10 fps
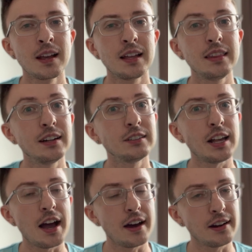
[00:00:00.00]
there's
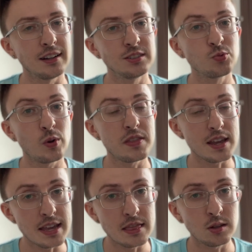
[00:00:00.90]
add-ons
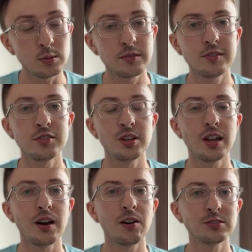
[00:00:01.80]
within LumaFusion
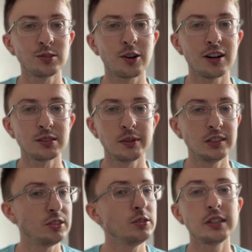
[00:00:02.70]
that also cost money.
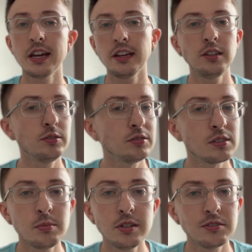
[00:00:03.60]
So you can't use
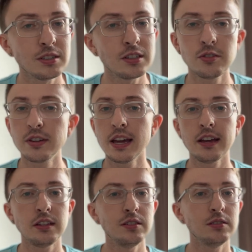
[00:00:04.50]
the music, you
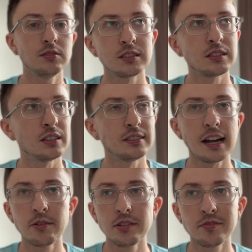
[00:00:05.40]
can't use the
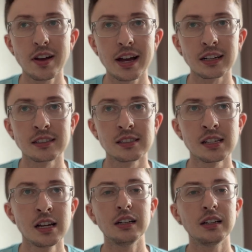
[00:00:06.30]
sound effects.
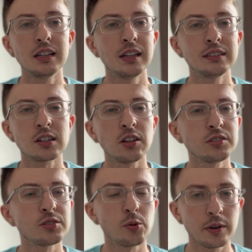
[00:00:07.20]
It's called
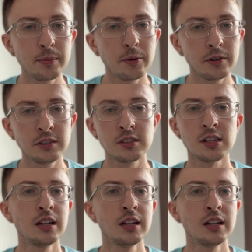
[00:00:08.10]
storyboards.